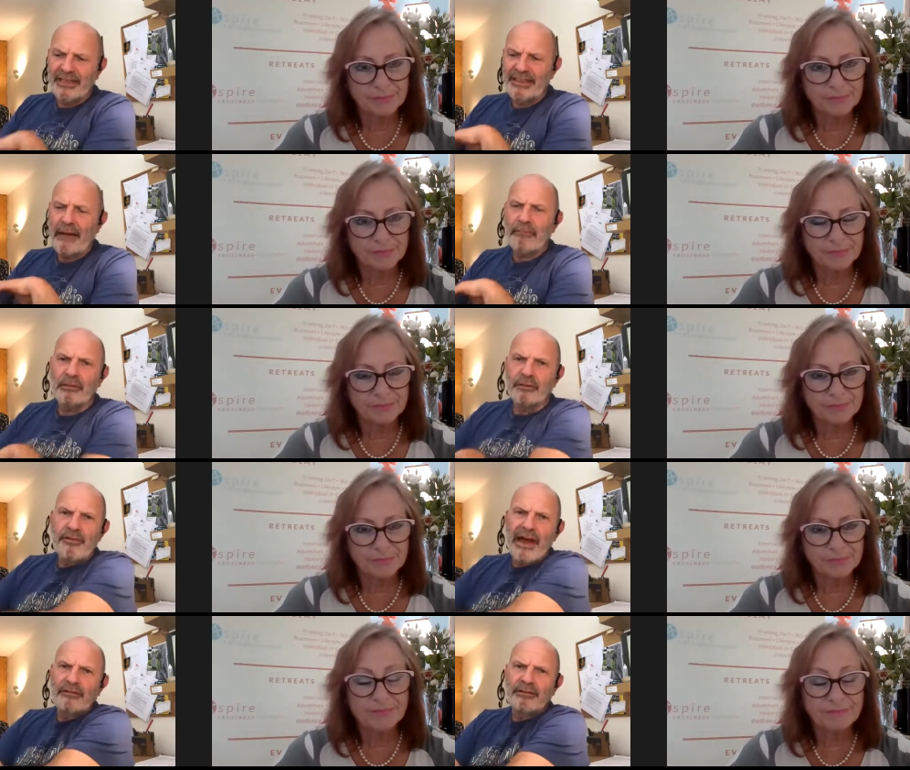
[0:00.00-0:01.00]
Speaker 1: dabbled
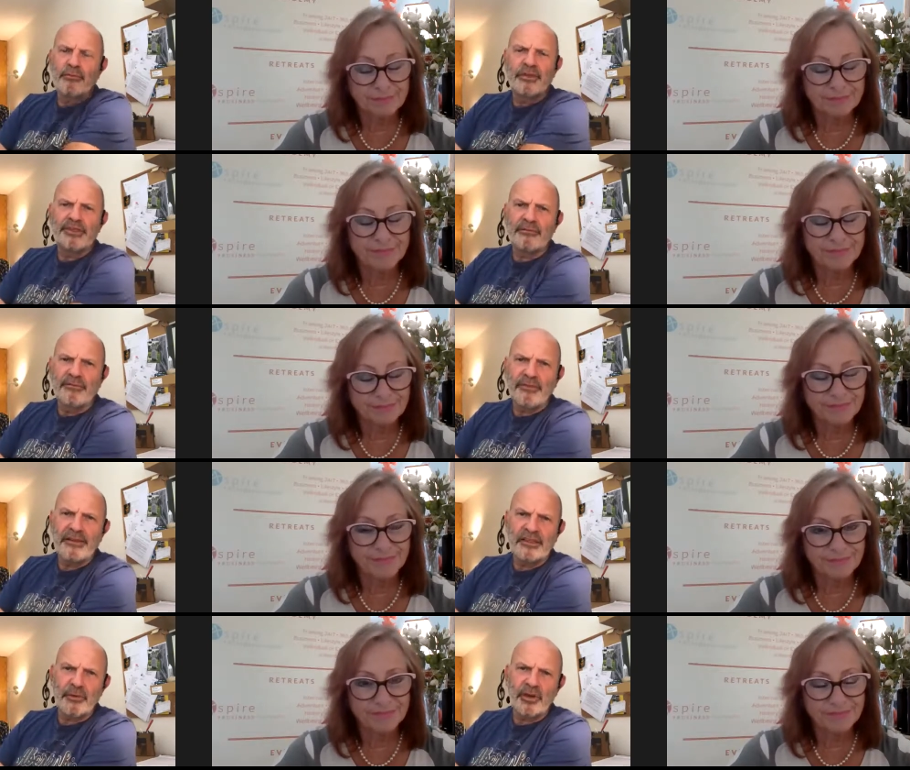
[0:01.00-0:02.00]
around with some
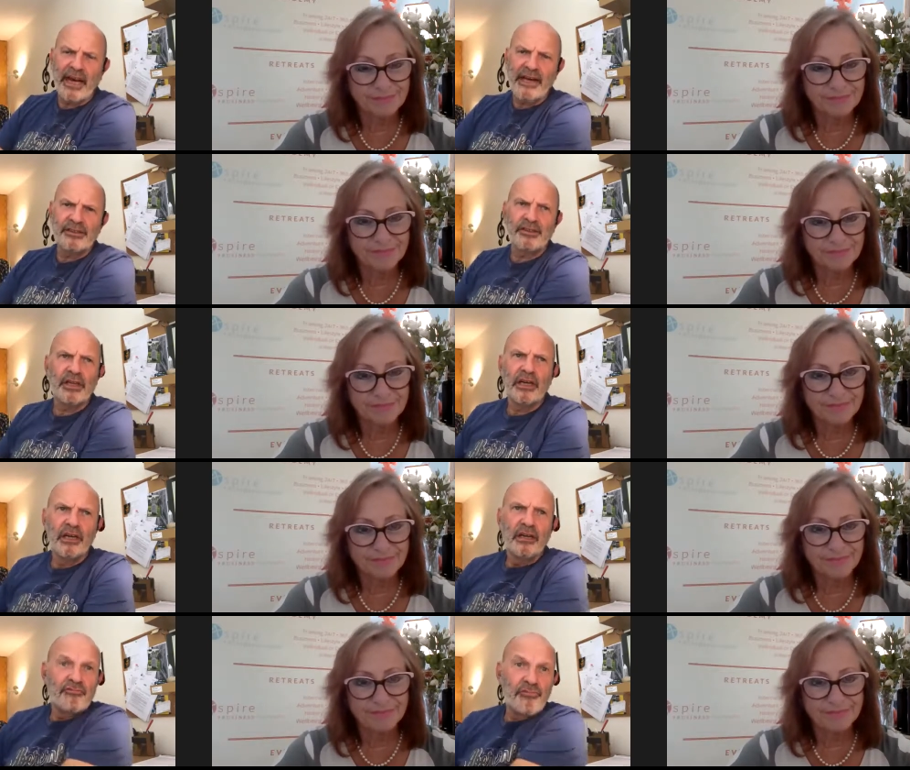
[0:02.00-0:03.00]
Facebook ads
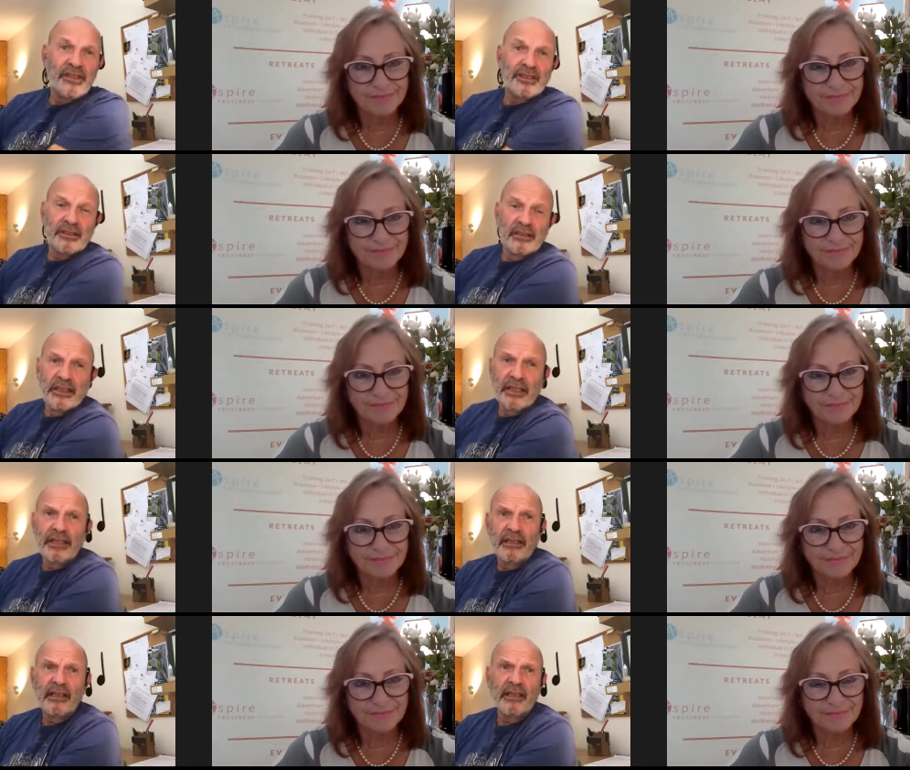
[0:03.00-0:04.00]
mm. recently.
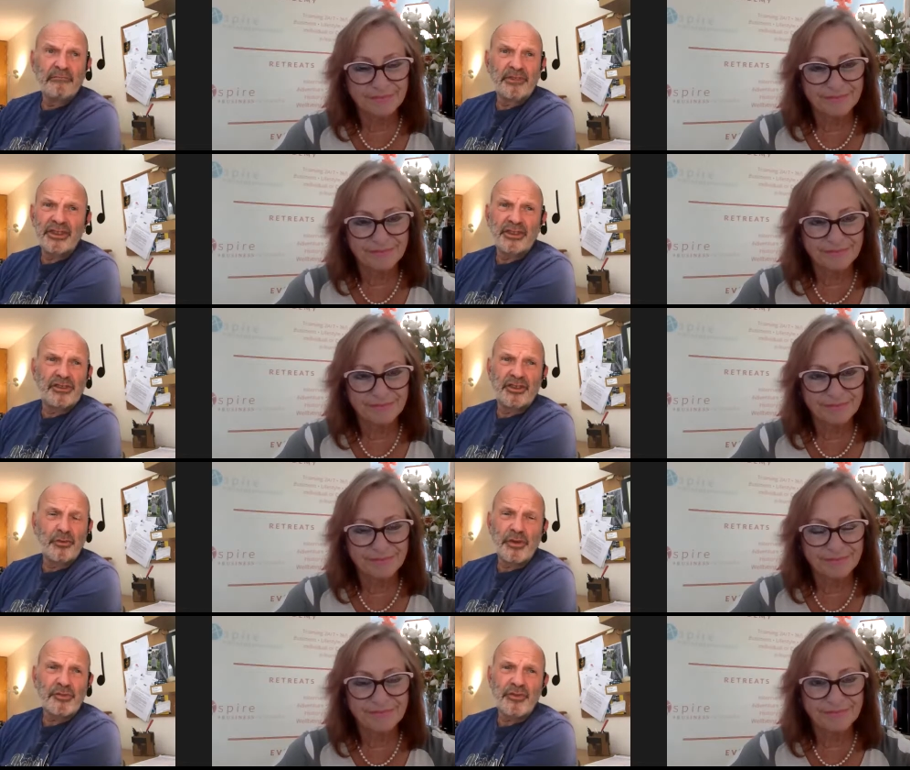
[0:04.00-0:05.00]
Um, just two
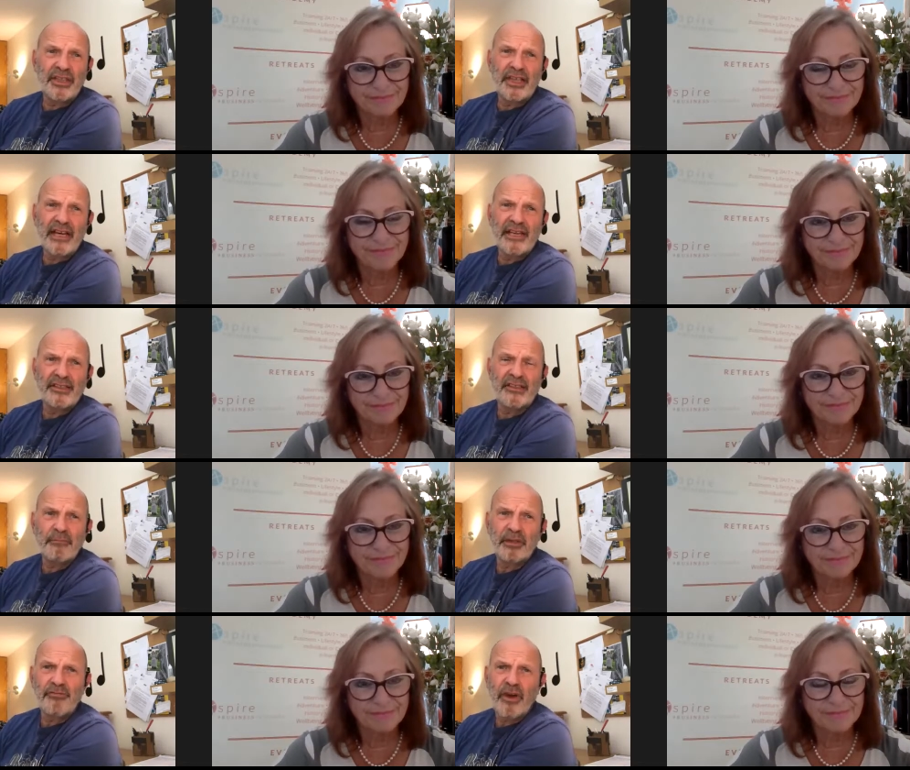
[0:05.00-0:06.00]
or three days, I've
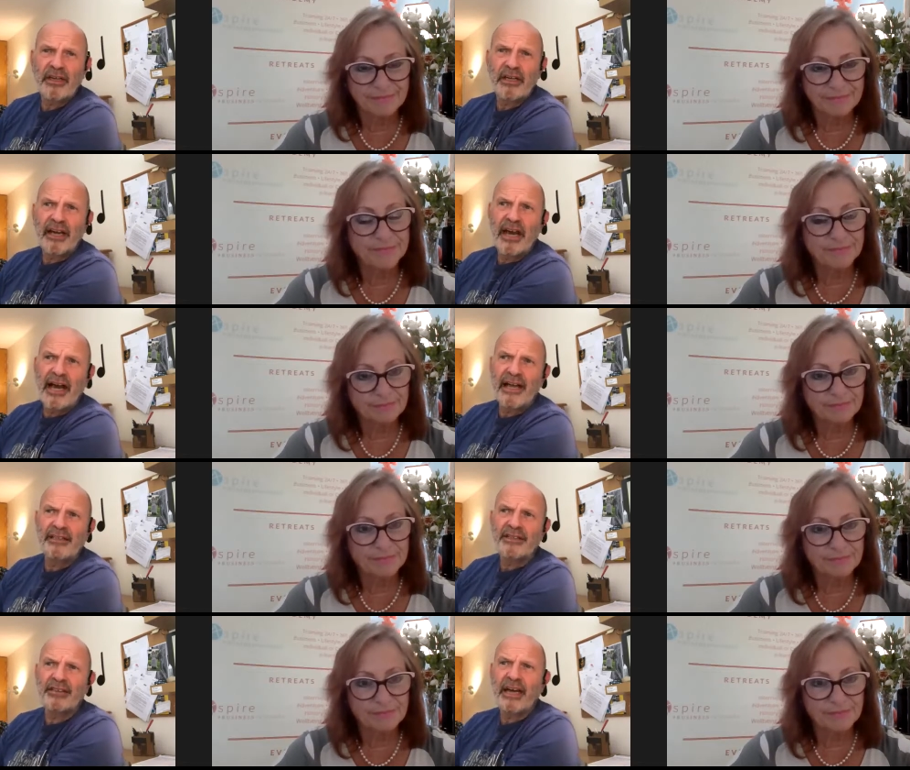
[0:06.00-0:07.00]
been running
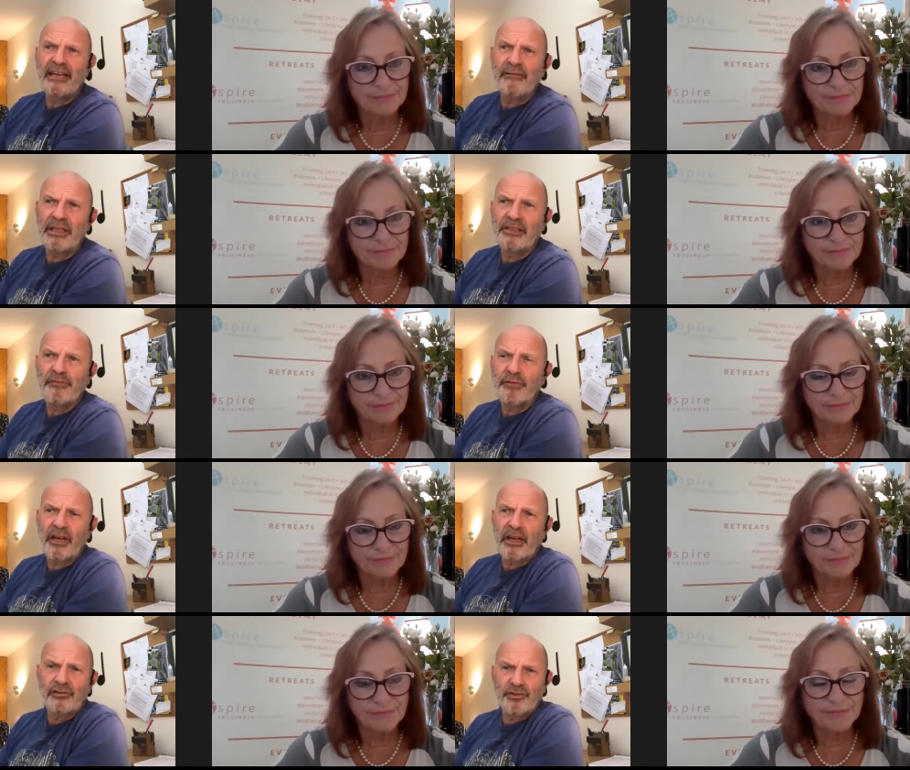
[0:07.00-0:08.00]
ads aiming
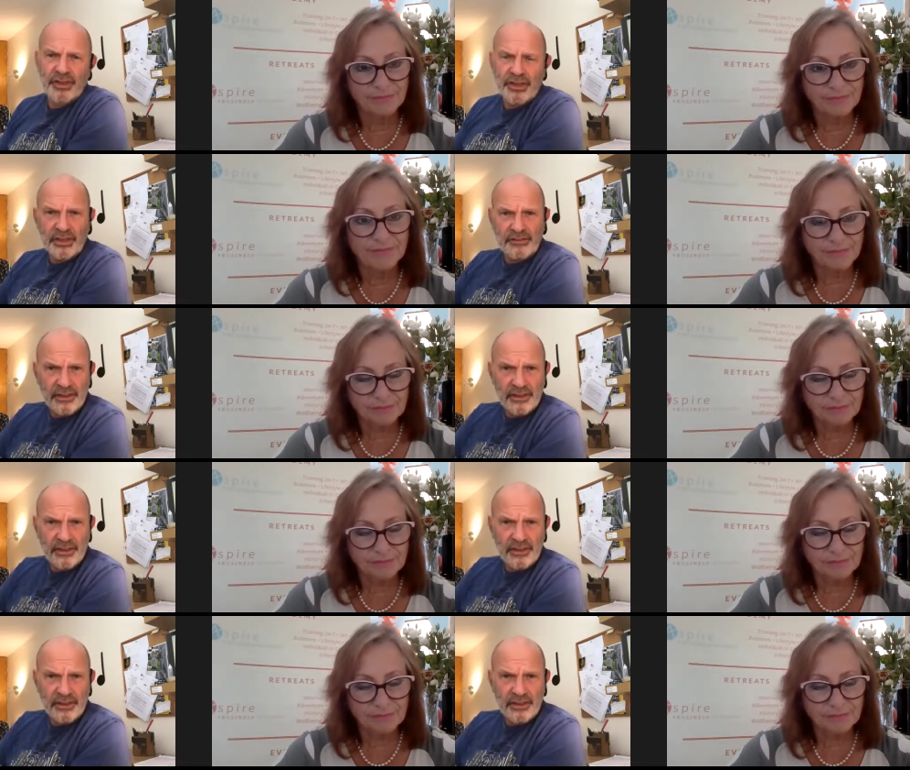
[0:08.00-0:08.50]
different countries to